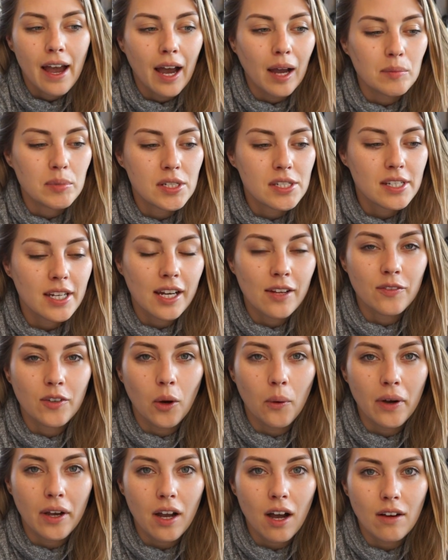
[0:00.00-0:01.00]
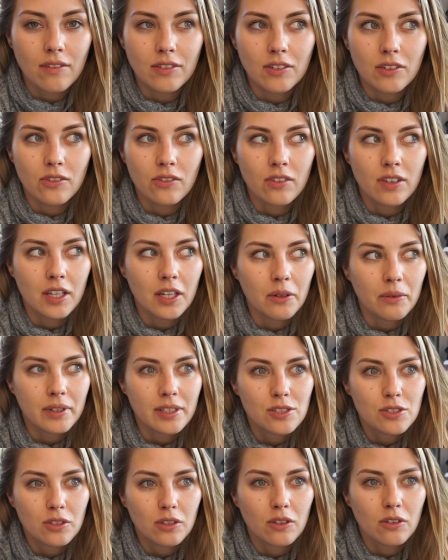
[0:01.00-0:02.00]
I'm just kind of going off of the
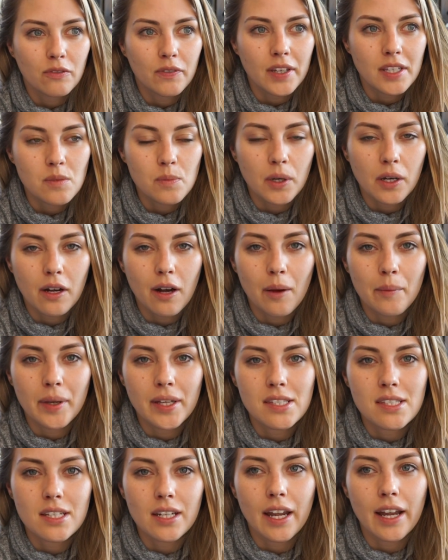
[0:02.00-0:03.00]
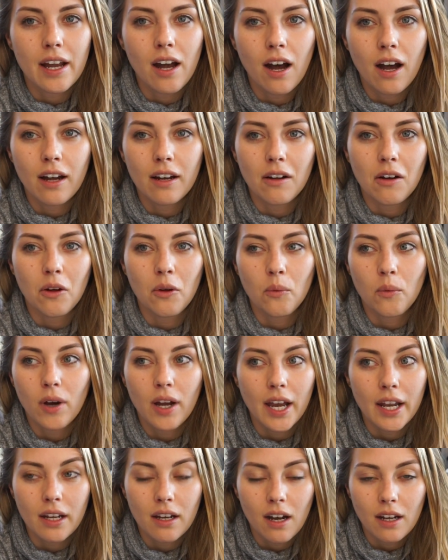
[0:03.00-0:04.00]
original Facebook comments that I got on what
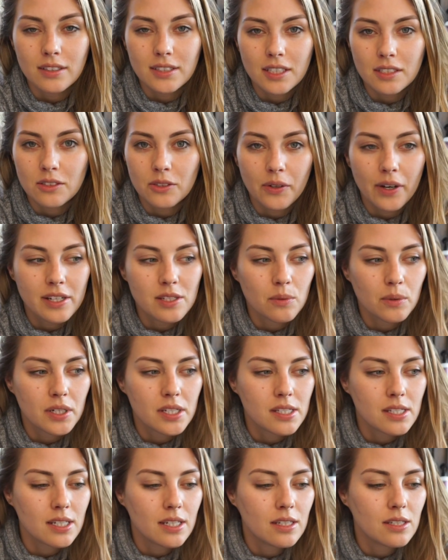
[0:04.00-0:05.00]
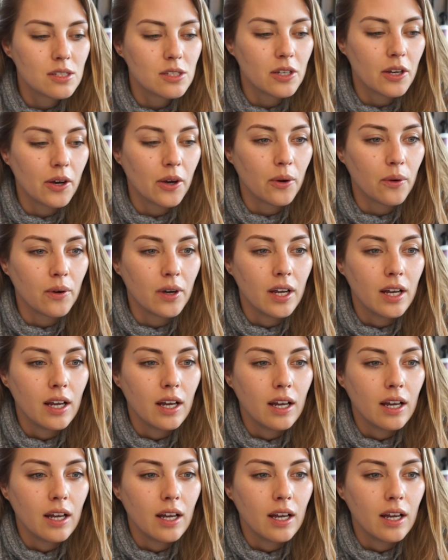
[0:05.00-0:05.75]
kind of content you guys want to see. So